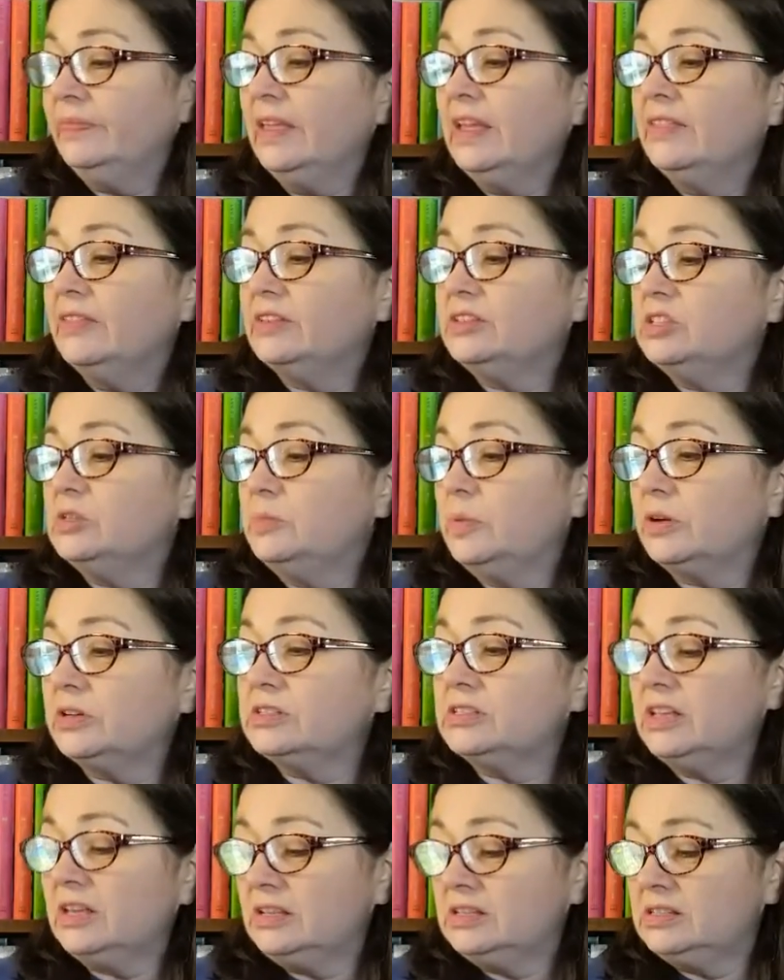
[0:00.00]
This is book
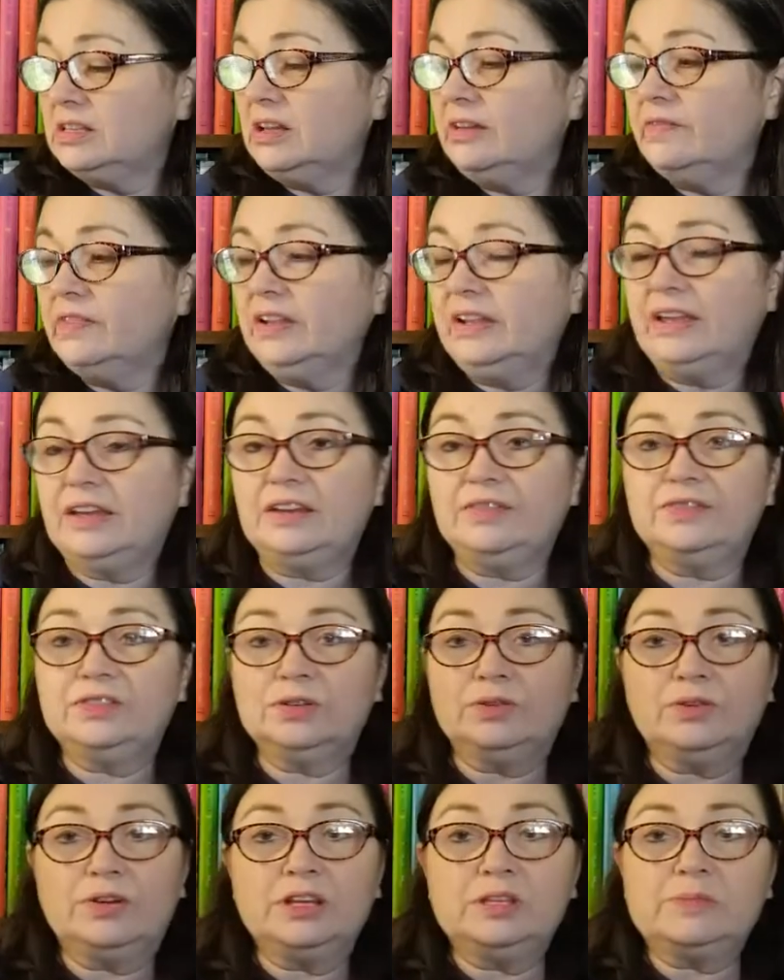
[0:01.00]
6 of The Land of
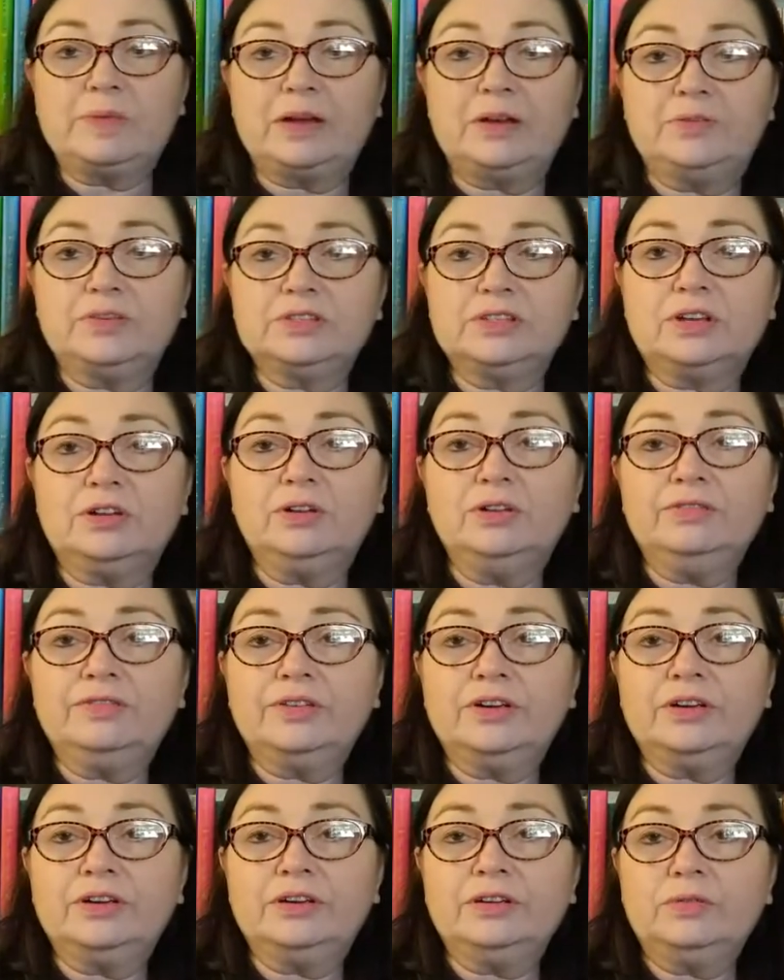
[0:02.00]
Stories by Chris
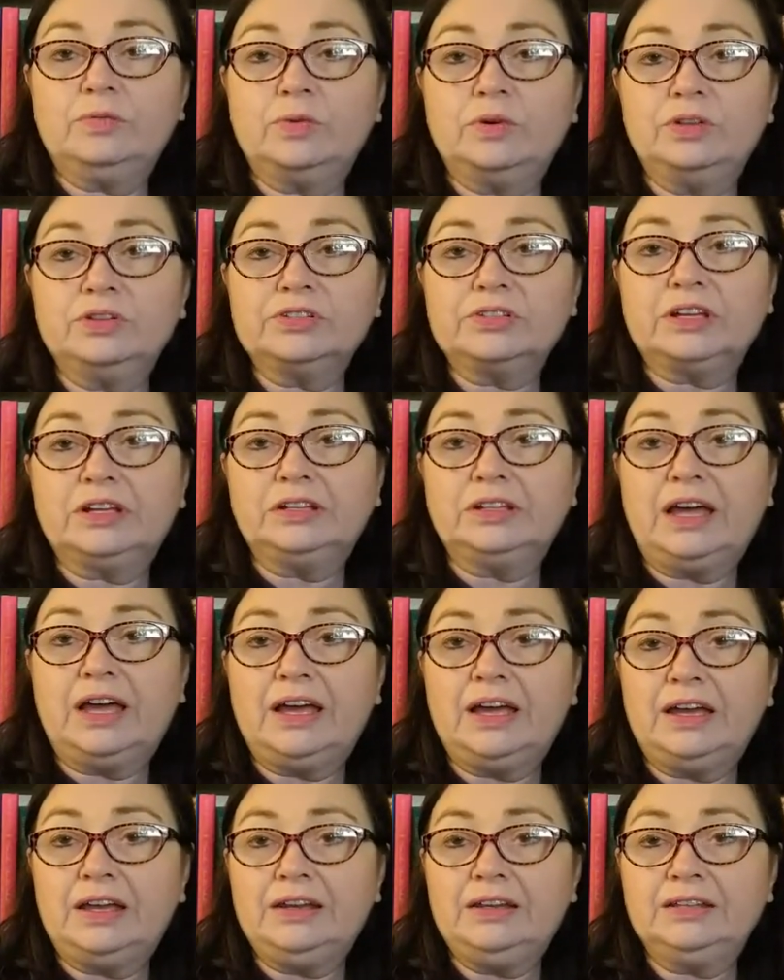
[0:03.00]
Colfer, Worlds
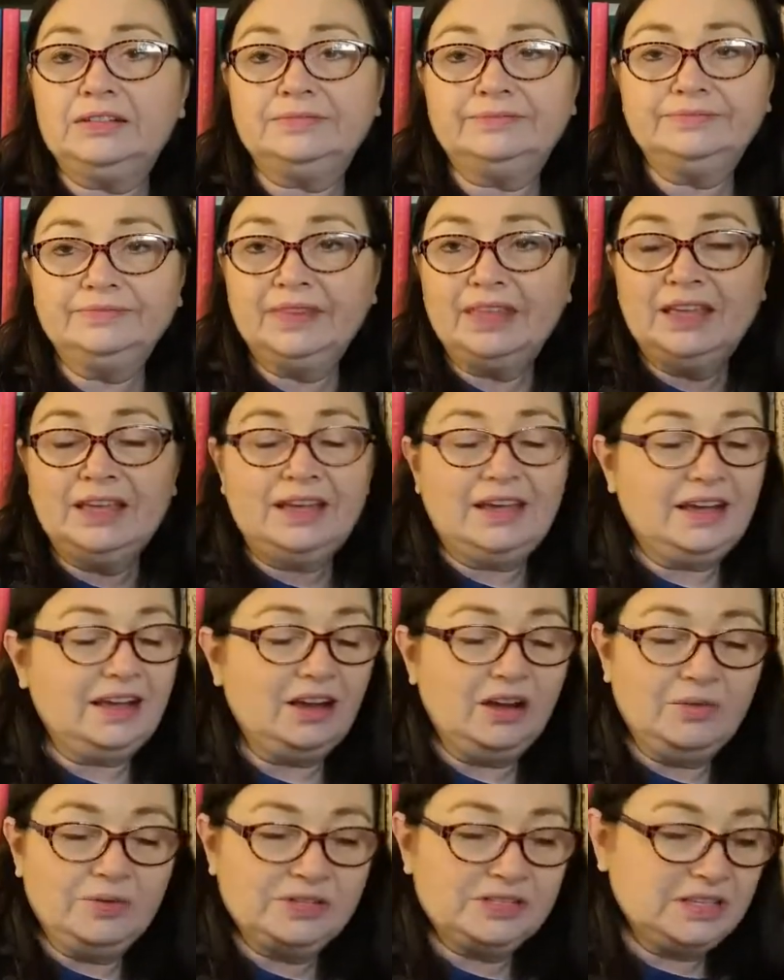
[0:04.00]
Collide. I
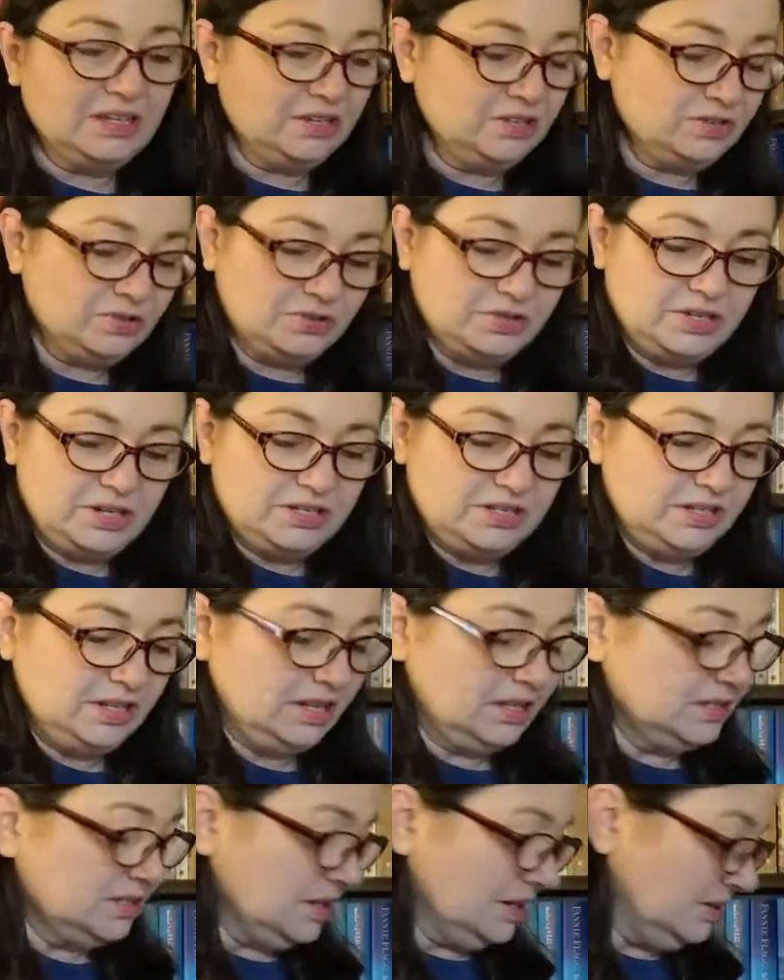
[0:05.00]
always think of George
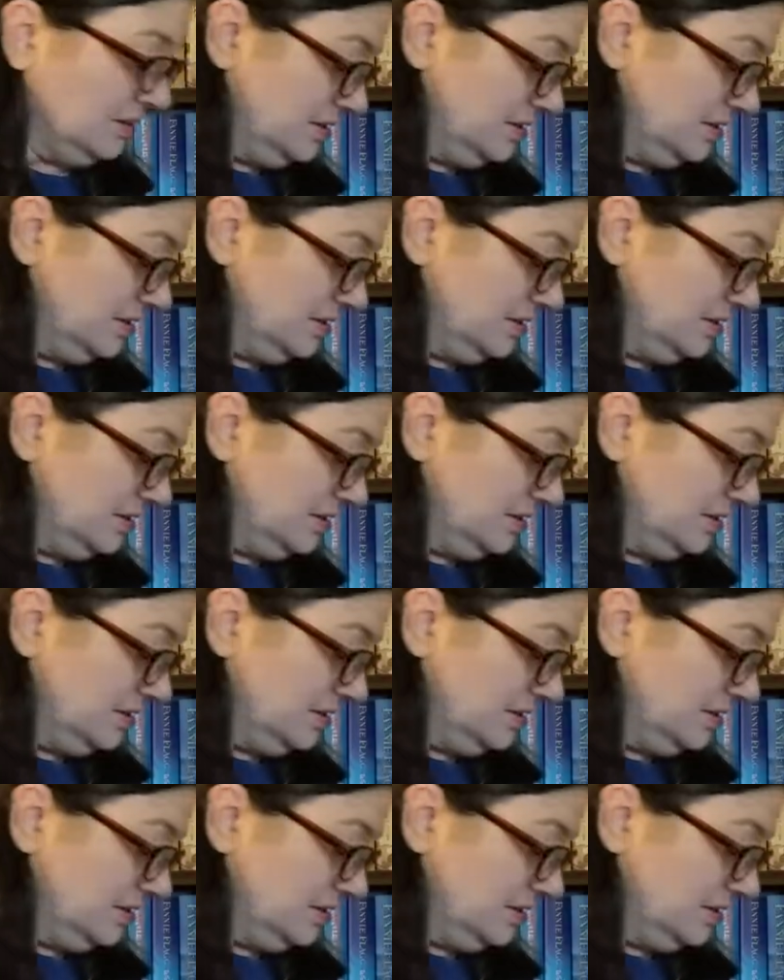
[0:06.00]
Costanza